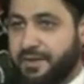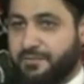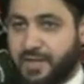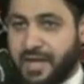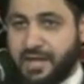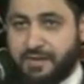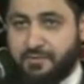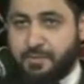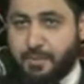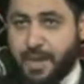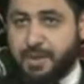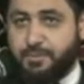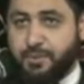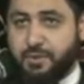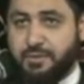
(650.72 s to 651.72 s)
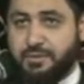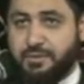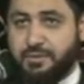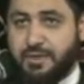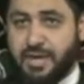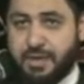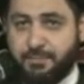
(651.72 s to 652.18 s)
If they give a paper
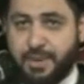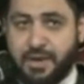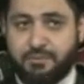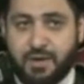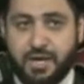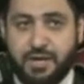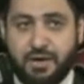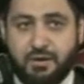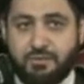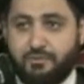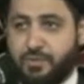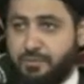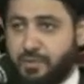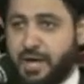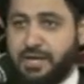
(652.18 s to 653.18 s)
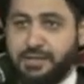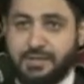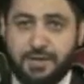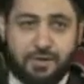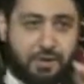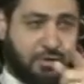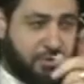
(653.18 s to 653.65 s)
and a pen right now, from right
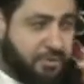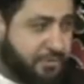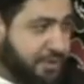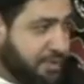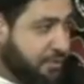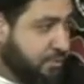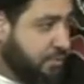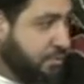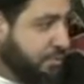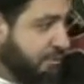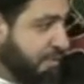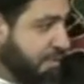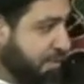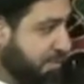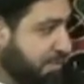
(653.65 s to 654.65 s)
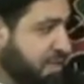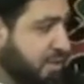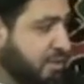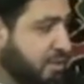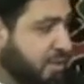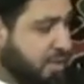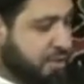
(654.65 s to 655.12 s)
side all the way, go all the way, come
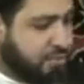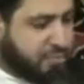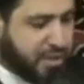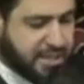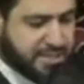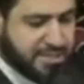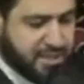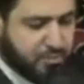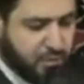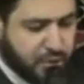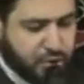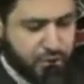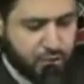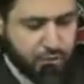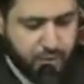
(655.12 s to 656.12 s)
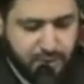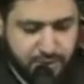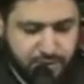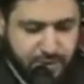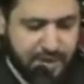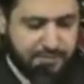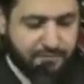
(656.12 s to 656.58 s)
here, write down what do you want
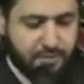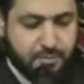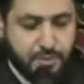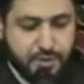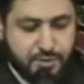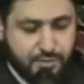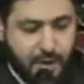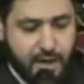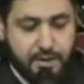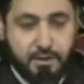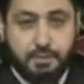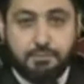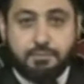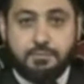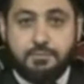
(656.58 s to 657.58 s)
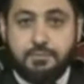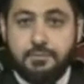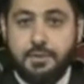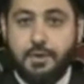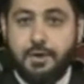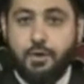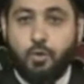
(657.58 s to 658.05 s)
to have from this Muharram.
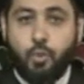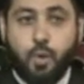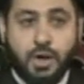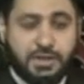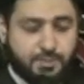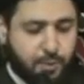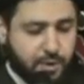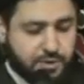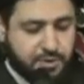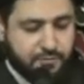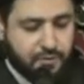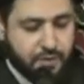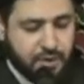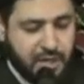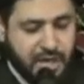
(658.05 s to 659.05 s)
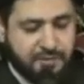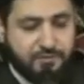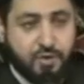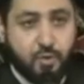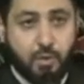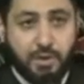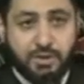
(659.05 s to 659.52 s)
What part of your
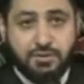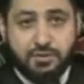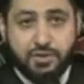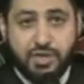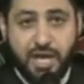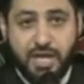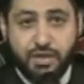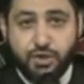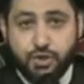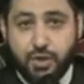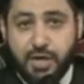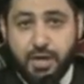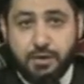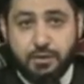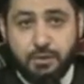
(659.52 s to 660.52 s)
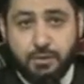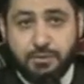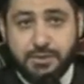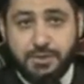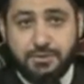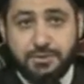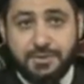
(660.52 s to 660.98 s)
life you want to change to get
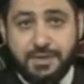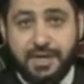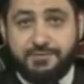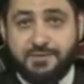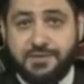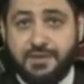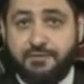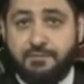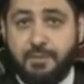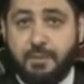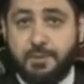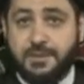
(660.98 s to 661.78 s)
closer to the life of Imam